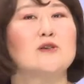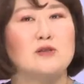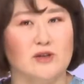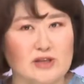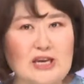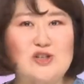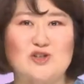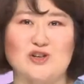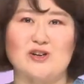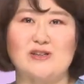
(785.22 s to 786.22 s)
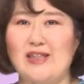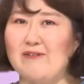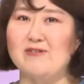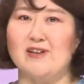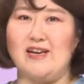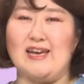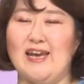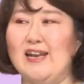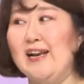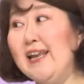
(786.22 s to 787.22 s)
the teacher definitely
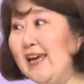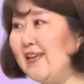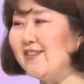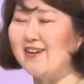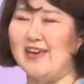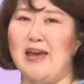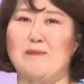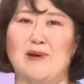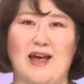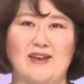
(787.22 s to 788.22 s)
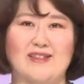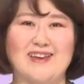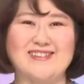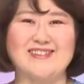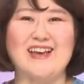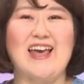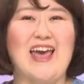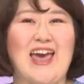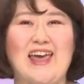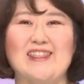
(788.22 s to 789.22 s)
can lead the game like this.
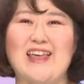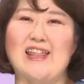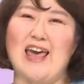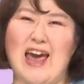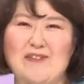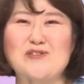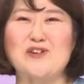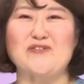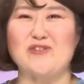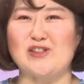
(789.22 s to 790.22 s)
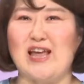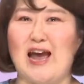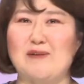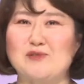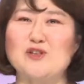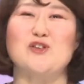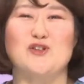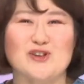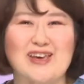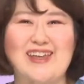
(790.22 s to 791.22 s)
And then after a few times,
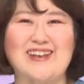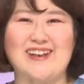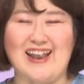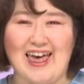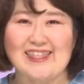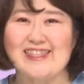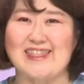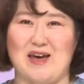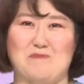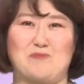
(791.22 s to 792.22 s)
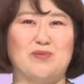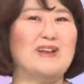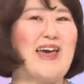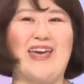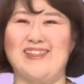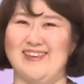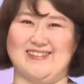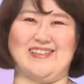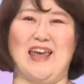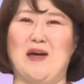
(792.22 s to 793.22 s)
you can let them play
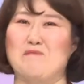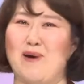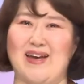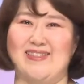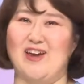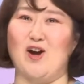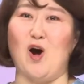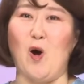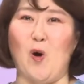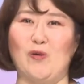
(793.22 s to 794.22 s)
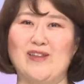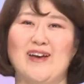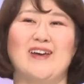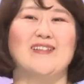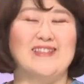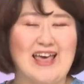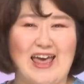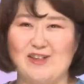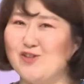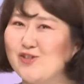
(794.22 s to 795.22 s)
this game by their own.
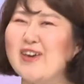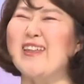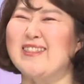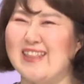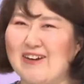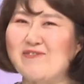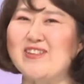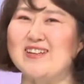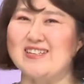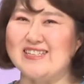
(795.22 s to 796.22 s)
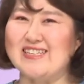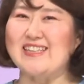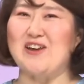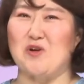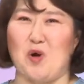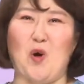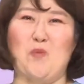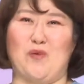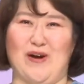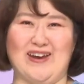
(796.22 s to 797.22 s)
Then you can definitely see their
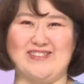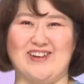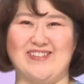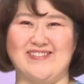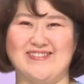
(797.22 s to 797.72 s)
cooperation.